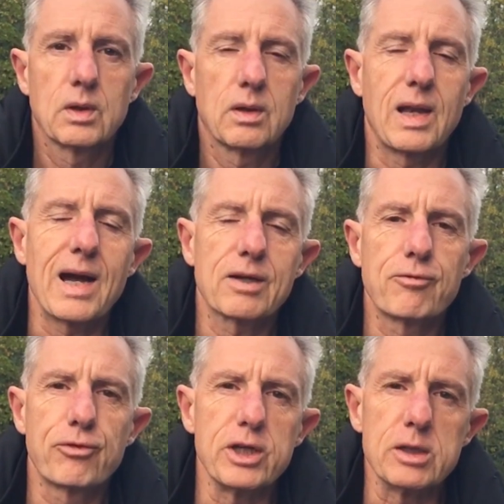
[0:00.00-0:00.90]
Lack
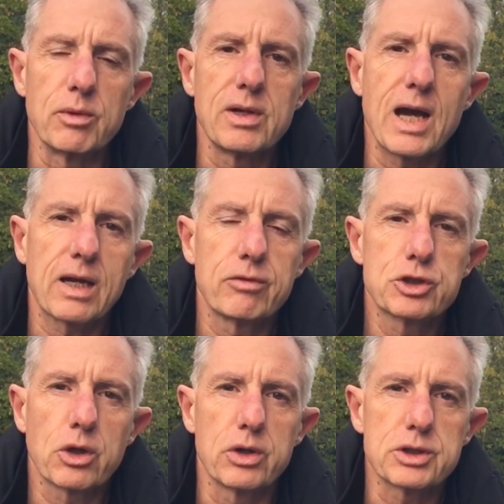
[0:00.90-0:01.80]
of freedom and lack of
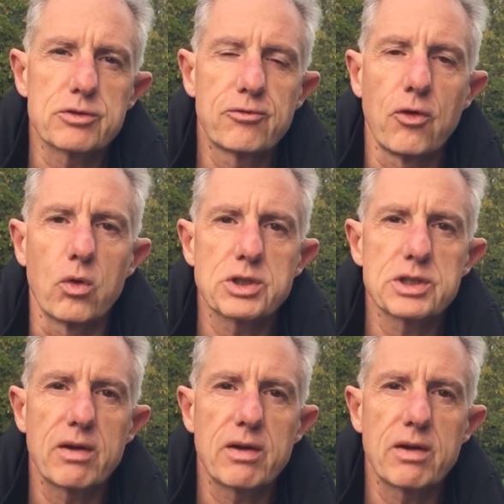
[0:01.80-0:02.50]
choices forces